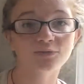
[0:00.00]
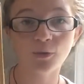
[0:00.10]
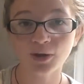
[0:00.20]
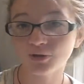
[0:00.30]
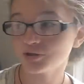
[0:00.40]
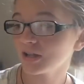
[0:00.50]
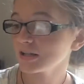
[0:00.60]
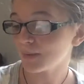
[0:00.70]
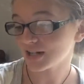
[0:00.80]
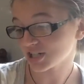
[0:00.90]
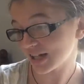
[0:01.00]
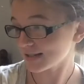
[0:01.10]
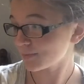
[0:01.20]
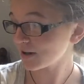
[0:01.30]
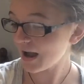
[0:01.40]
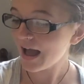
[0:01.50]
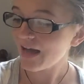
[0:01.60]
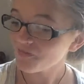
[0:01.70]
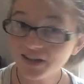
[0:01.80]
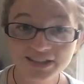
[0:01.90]
is Romeo and Juliet by Shakespeare.
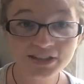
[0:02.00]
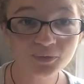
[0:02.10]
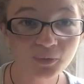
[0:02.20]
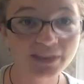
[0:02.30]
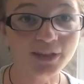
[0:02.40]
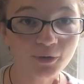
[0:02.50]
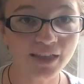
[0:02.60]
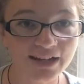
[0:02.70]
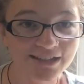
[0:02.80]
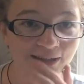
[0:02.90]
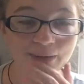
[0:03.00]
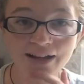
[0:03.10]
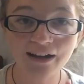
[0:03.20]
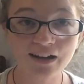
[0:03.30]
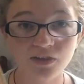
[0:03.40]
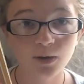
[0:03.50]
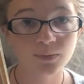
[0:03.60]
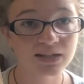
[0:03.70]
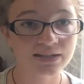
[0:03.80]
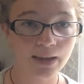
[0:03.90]
This is really cool, actually. When I got it, I thought it
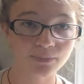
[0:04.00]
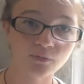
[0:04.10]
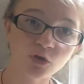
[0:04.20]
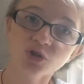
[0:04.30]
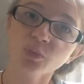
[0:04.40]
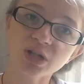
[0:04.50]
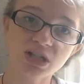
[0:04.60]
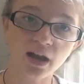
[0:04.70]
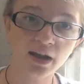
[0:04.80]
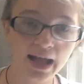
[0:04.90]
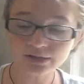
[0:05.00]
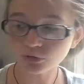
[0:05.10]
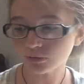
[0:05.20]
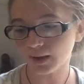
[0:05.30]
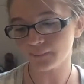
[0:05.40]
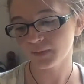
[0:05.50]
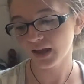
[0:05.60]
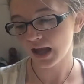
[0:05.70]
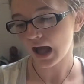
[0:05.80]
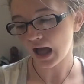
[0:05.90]
was an adapted version, which is not as cool, but
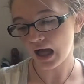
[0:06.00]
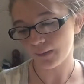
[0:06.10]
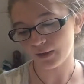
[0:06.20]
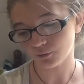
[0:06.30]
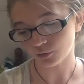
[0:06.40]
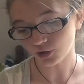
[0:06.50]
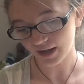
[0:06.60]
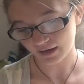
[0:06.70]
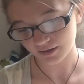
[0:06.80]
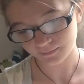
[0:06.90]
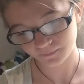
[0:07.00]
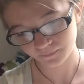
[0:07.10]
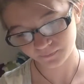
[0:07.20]
if you look at it,